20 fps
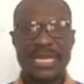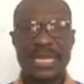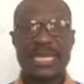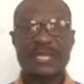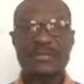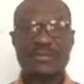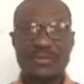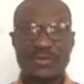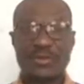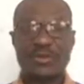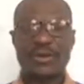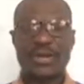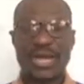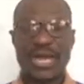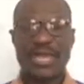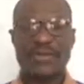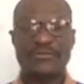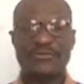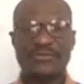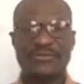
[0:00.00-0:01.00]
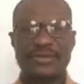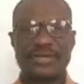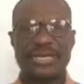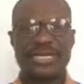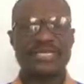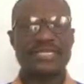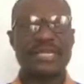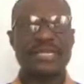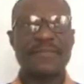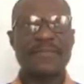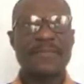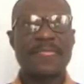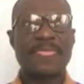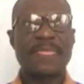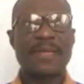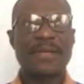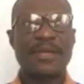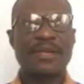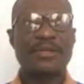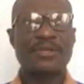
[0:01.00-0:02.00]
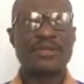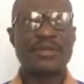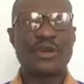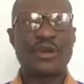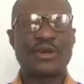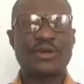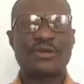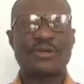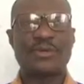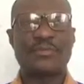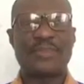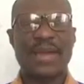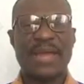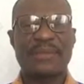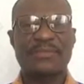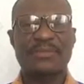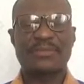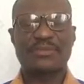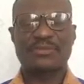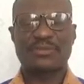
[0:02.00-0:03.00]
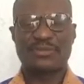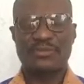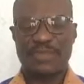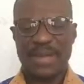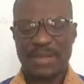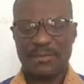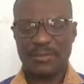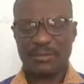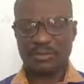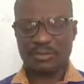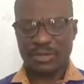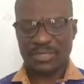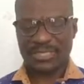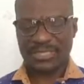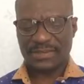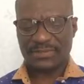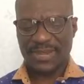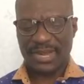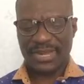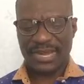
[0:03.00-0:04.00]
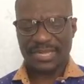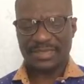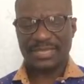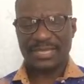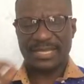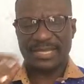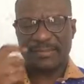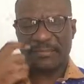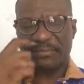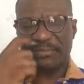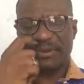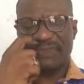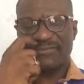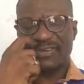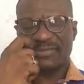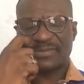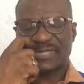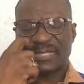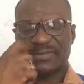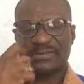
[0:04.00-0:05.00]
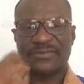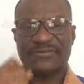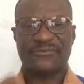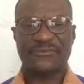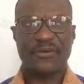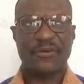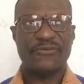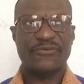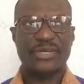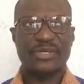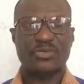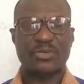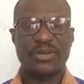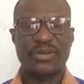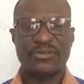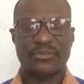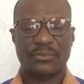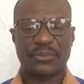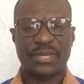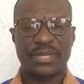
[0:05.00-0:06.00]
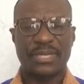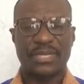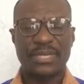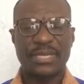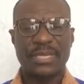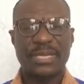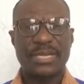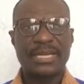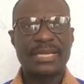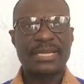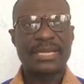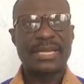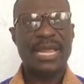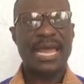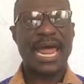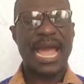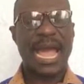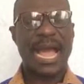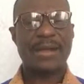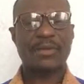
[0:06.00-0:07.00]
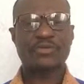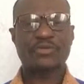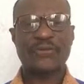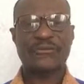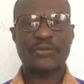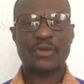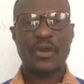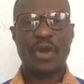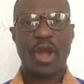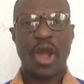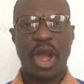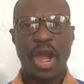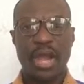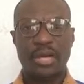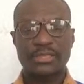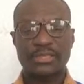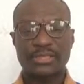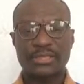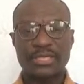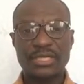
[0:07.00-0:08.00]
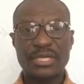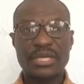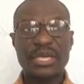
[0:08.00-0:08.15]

into your life. Listen, your, your Bible Bible talks about, I think in Proverbs chapter four, verse twenty-three, that out of your heart